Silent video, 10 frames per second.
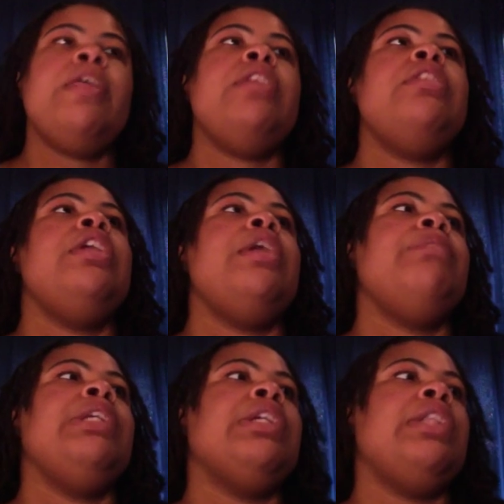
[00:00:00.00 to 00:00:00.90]
And then I'm
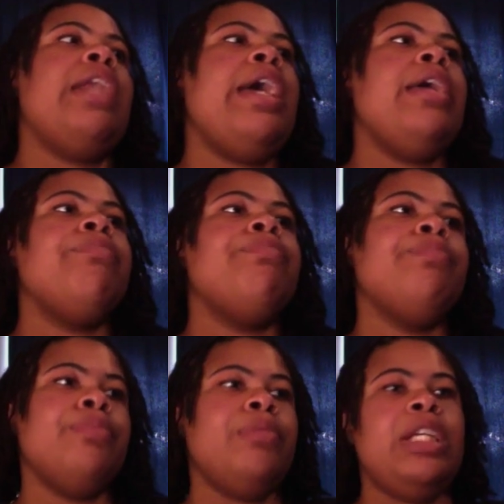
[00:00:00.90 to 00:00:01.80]
thinking like,
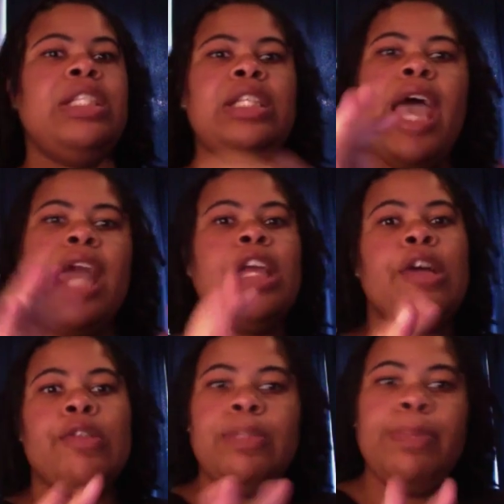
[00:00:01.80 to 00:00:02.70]
hmm, let's see how they
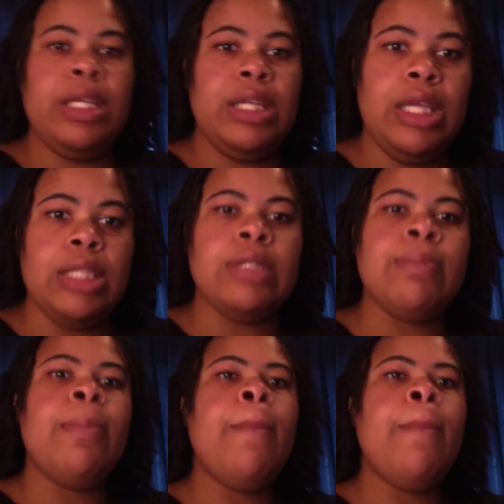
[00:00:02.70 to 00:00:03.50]
gonna spin this.